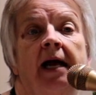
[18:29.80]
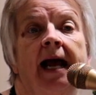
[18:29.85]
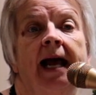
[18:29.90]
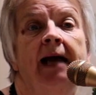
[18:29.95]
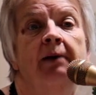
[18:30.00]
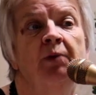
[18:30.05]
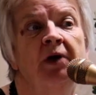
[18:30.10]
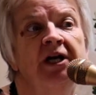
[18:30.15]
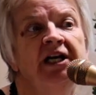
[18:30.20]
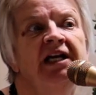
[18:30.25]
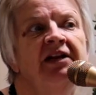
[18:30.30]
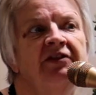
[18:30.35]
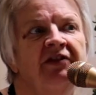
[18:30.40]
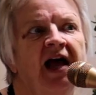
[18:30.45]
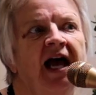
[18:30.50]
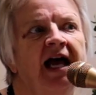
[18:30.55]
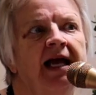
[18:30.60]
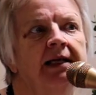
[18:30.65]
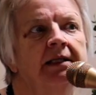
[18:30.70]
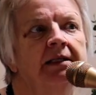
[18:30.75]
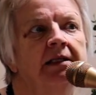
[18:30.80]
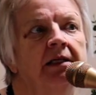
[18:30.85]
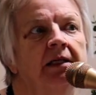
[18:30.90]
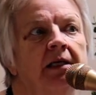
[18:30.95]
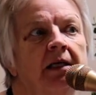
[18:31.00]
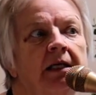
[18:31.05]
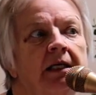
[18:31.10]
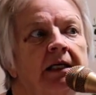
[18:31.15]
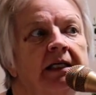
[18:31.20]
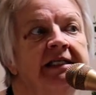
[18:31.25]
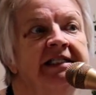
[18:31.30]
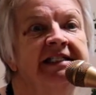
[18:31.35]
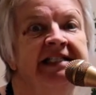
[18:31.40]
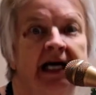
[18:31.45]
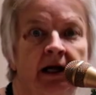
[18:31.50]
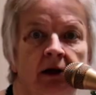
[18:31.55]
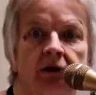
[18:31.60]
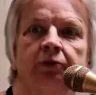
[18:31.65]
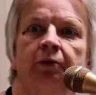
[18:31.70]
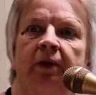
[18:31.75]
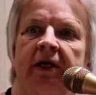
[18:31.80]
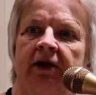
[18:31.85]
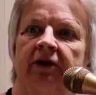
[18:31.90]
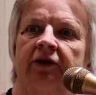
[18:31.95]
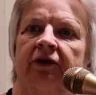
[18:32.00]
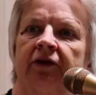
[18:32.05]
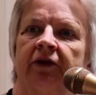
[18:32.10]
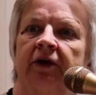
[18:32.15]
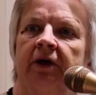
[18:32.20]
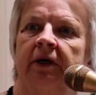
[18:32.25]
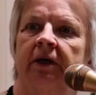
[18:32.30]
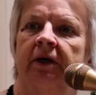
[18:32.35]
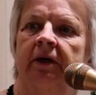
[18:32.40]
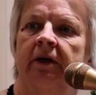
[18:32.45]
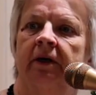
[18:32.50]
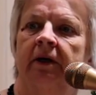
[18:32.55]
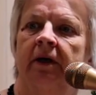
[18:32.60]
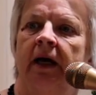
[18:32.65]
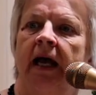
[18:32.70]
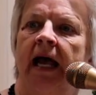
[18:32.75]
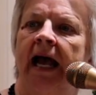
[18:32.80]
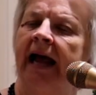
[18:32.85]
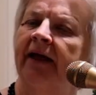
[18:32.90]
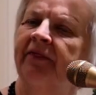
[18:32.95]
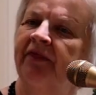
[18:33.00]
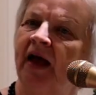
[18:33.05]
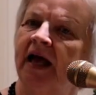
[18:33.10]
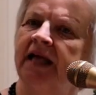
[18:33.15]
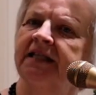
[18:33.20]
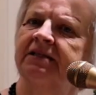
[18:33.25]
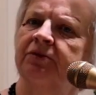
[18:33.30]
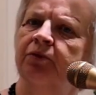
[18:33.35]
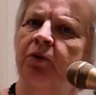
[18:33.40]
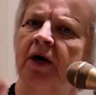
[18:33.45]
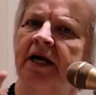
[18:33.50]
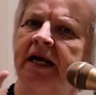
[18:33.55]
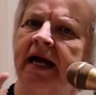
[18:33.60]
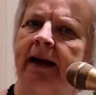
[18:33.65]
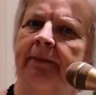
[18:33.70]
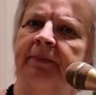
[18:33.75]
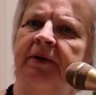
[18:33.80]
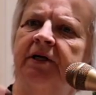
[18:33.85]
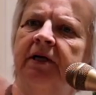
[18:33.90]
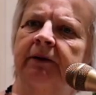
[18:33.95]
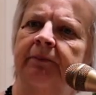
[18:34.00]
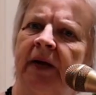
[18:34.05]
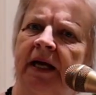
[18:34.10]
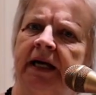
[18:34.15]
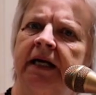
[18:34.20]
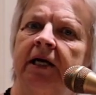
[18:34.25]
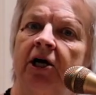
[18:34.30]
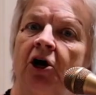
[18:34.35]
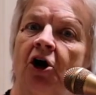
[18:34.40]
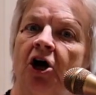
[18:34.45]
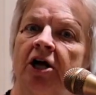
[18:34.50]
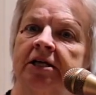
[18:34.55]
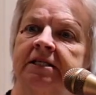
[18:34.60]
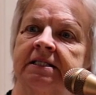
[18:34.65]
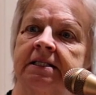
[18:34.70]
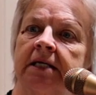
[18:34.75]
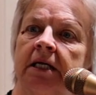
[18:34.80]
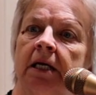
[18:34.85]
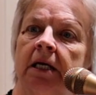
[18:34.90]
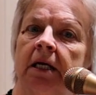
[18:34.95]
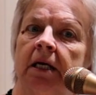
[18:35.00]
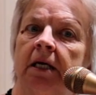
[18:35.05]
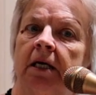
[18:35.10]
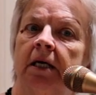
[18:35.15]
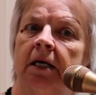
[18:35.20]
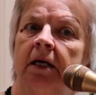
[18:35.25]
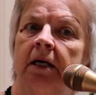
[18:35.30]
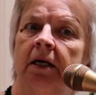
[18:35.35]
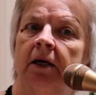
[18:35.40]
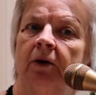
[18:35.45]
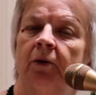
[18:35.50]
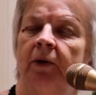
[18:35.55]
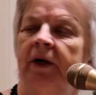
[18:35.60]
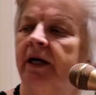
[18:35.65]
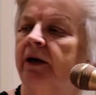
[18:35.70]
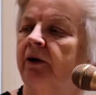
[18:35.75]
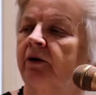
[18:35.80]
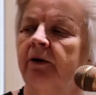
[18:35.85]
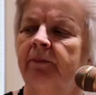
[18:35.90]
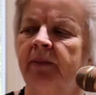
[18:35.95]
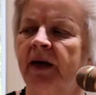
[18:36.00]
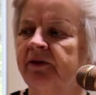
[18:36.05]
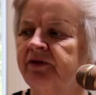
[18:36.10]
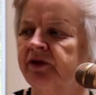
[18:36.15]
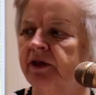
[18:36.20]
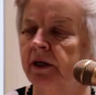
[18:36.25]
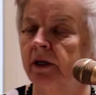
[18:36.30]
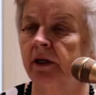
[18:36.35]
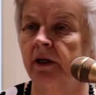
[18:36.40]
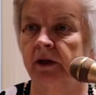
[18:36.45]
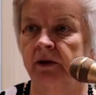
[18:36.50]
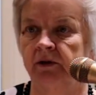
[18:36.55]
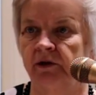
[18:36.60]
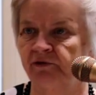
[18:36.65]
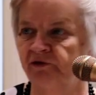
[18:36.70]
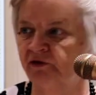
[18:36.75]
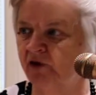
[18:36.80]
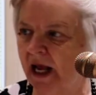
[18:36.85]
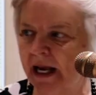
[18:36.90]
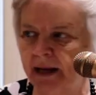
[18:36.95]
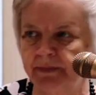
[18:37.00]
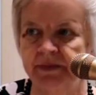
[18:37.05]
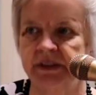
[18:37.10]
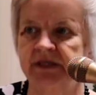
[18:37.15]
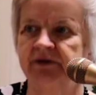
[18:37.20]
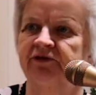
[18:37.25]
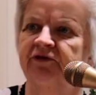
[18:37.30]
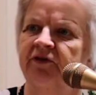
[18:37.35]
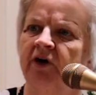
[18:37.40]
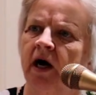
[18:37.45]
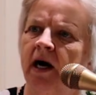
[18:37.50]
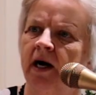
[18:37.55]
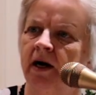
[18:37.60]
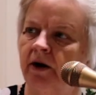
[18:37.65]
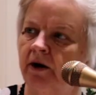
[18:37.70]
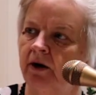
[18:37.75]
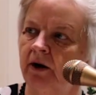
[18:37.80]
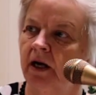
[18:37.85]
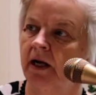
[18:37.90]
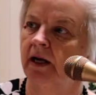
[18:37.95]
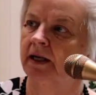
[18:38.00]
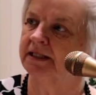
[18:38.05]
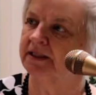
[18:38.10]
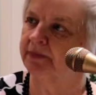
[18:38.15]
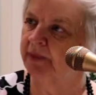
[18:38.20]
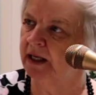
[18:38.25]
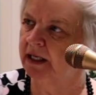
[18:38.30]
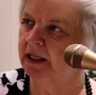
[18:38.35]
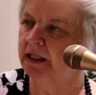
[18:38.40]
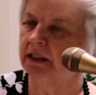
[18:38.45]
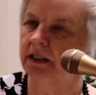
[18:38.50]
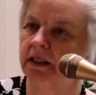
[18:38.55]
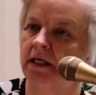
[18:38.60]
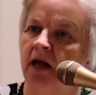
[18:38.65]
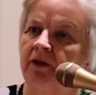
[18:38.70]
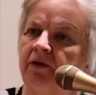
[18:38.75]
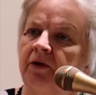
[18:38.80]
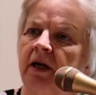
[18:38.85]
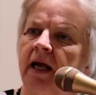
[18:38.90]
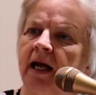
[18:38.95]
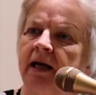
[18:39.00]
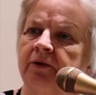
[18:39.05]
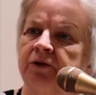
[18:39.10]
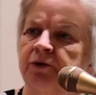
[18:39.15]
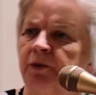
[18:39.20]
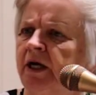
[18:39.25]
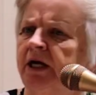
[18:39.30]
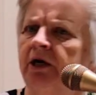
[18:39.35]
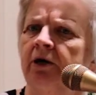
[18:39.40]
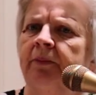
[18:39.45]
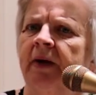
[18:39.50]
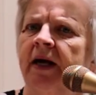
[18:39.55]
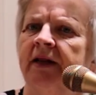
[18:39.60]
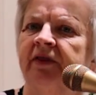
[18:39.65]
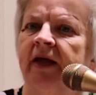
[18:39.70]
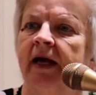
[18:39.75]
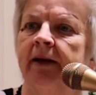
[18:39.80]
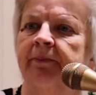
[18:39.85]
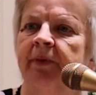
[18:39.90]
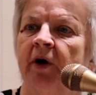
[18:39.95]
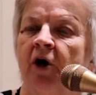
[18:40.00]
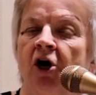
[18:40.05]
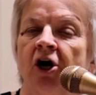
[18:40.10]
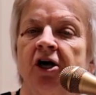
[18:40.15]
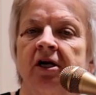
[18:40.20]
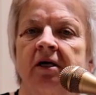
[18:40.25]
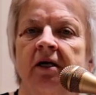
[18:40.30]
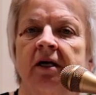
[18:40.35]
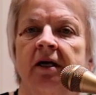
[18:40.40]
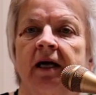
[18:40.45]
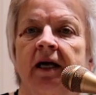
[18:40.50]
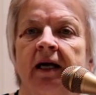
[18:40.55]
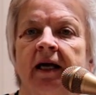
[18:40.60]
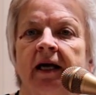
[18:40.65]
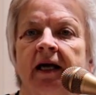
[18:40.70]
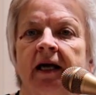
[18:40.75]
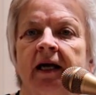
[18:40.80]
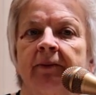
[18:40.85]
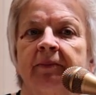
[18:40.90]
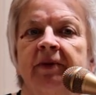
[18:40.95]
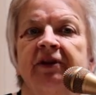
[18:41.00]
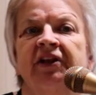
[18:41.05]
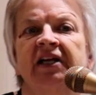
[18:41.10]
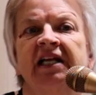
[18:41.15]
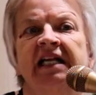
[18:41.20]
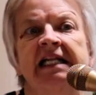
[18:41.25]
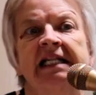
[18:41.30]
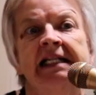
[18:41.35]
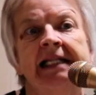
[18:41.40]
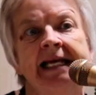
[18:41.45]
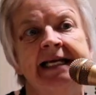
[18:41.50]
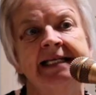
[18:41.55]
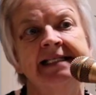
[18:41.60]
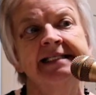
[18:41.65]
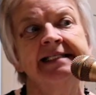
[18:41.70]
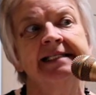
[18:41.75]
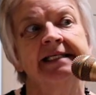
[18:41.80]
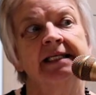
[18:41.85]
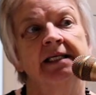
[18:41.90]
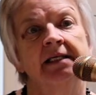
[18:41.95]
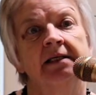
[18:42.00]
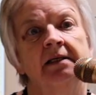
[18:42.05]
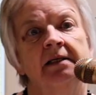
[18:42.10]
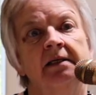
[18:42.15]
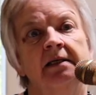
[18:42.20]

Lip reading: And we need that dealt with. And that's what happened at Pentecost. We hear about the flames of fire, speaking in other languages. We hear about that part. But the cleansing